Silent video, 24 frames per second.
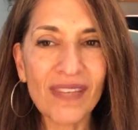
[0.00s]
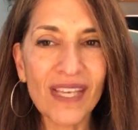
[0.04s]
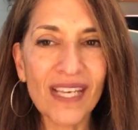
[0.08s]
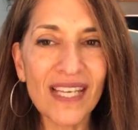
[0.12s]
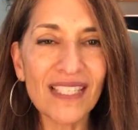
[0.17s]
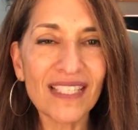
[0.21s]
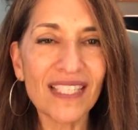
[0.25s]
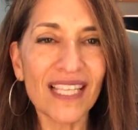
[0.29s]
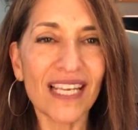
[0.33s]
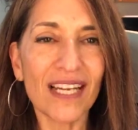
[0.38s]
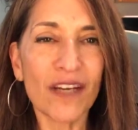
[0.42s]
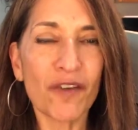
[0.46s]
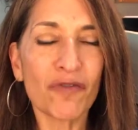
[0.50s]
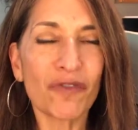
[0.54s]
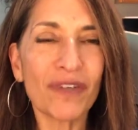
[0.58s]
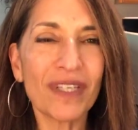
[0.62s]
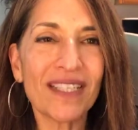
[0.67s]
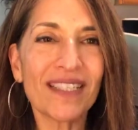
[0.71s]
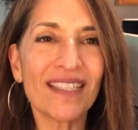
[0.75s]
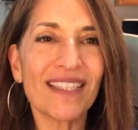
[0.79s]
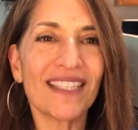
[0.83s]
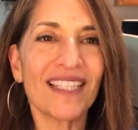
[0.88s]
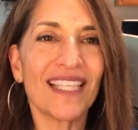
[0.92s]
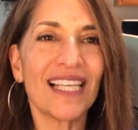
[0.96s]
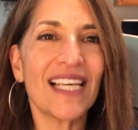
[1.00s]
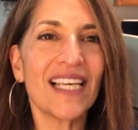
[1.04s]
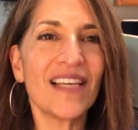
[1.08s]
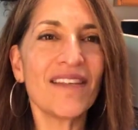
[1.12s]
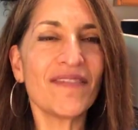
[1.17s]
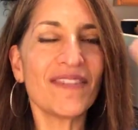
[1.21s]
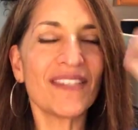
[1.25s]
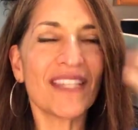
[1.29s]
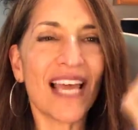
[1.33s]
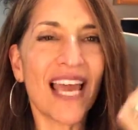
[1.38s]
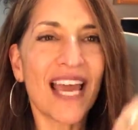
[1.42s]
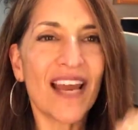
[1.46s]
is that it
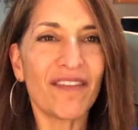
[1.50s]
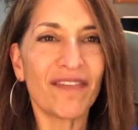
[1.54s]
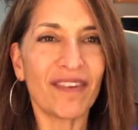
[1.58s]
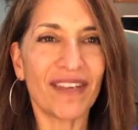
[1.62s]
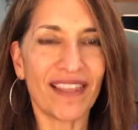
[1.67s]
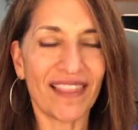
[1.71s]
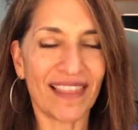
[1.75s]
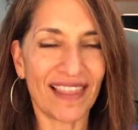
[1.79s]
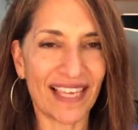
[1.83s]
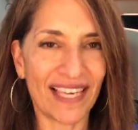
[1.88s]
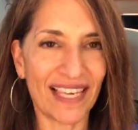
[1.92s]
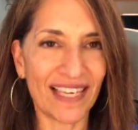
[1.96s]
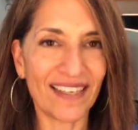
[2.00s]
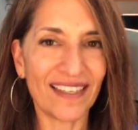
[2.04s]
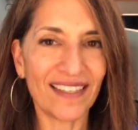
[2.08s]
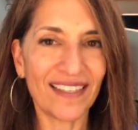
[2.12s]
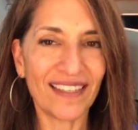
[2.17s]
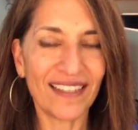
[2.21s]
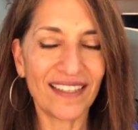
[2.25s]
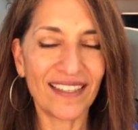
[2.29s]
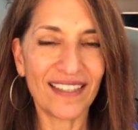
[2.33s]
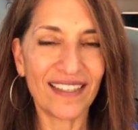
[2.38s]
receives everything